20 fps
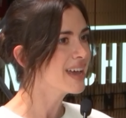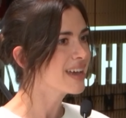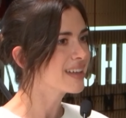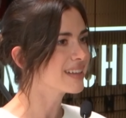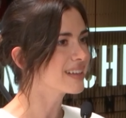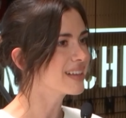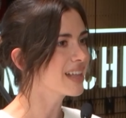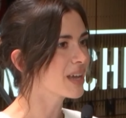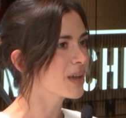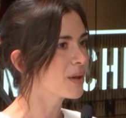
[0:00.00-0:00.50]

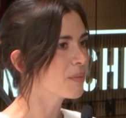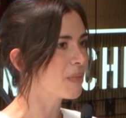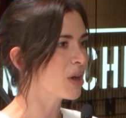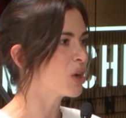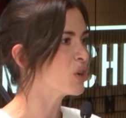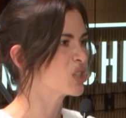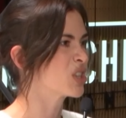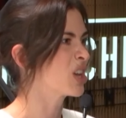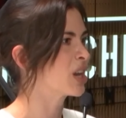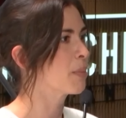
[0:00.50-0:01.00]
They're like, but
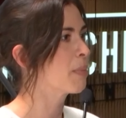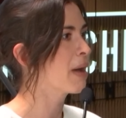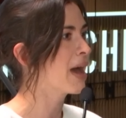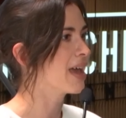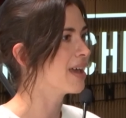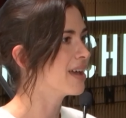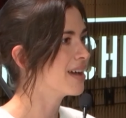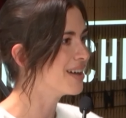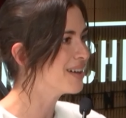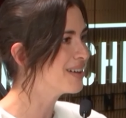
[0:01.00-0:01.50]
who's going to
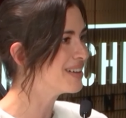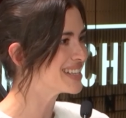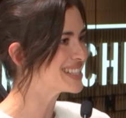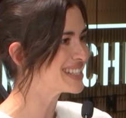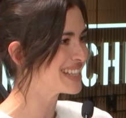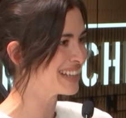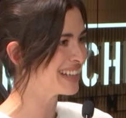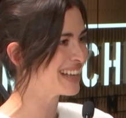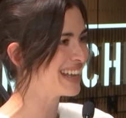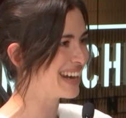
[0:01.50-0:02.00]
buy? We're
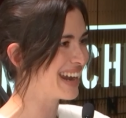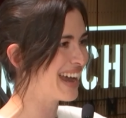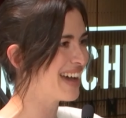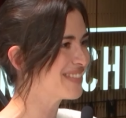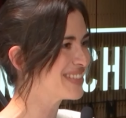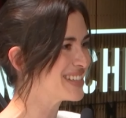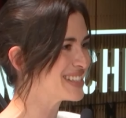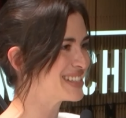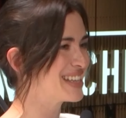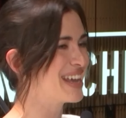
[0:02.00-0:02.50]
still going to
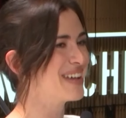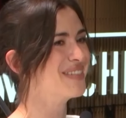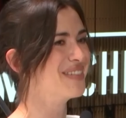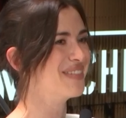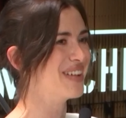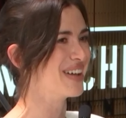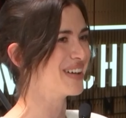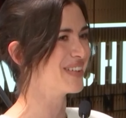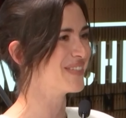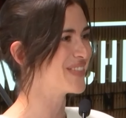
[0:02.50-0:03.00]
have the same
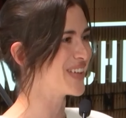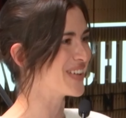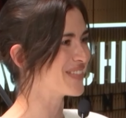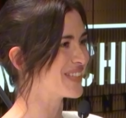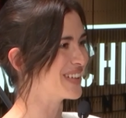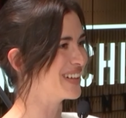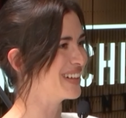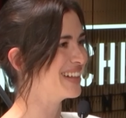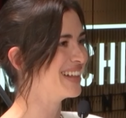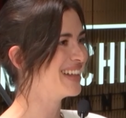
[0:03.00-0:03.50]
amount of
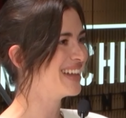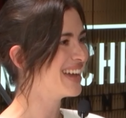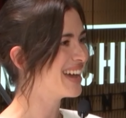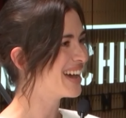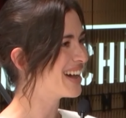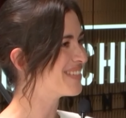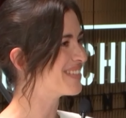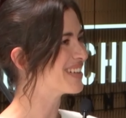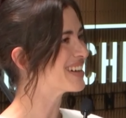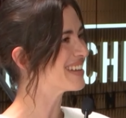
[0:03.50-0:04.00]
people.
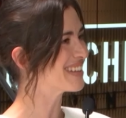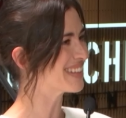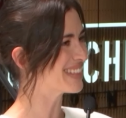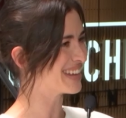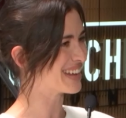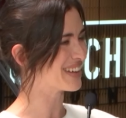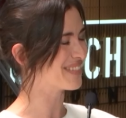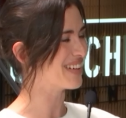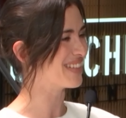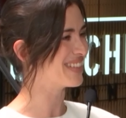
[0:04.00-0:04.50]
What do you think about